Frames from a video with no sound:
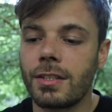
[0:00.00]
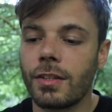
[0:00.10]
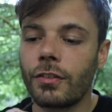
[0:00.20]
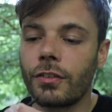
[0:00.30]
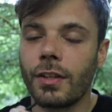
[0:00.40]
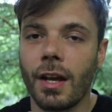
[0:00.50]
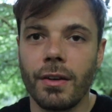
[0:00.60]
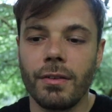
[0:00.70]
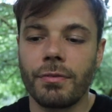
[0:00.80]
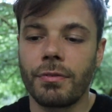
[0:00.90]
are just
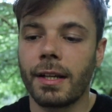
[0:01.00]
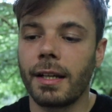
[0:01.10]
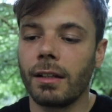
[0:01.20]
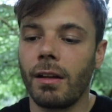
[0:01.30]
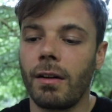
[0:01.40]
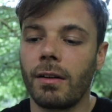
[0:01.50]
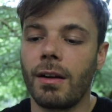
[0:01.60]
so freaking long.